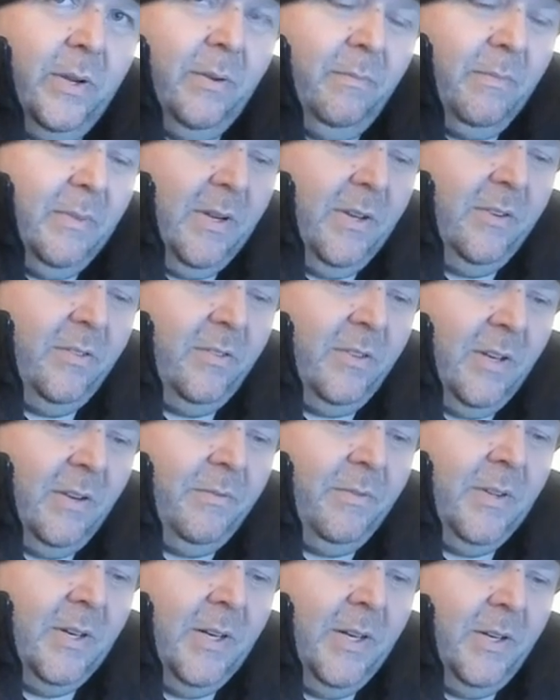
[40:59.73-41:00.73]
my
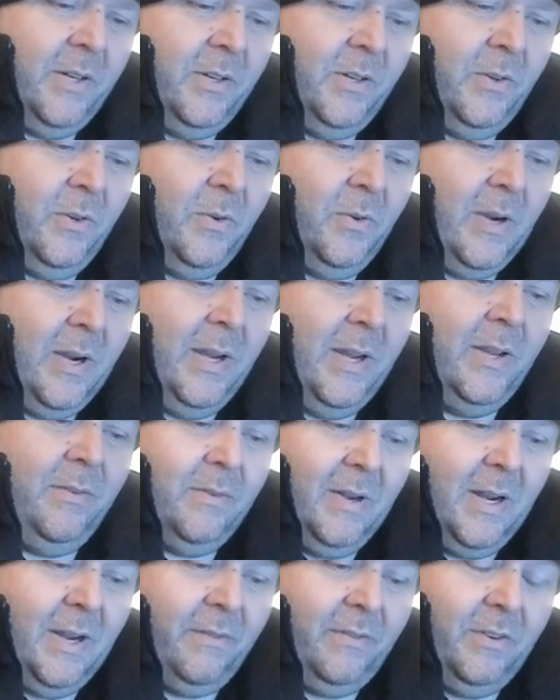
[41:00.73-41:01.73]
stuff that I do, I
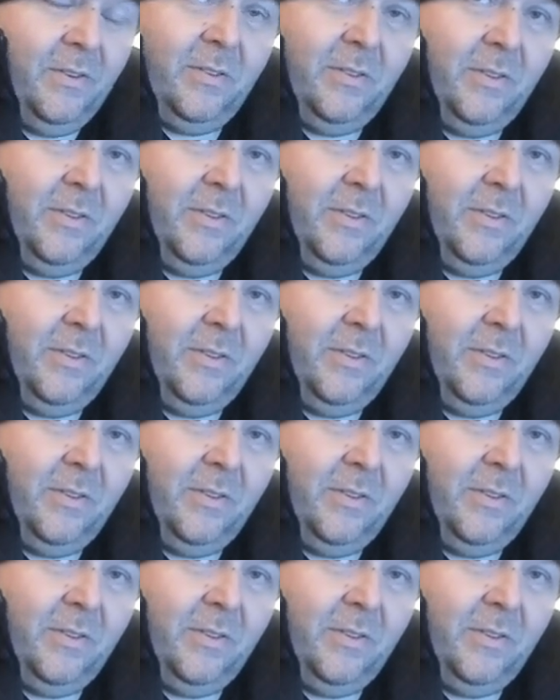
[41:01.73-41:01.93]
obviously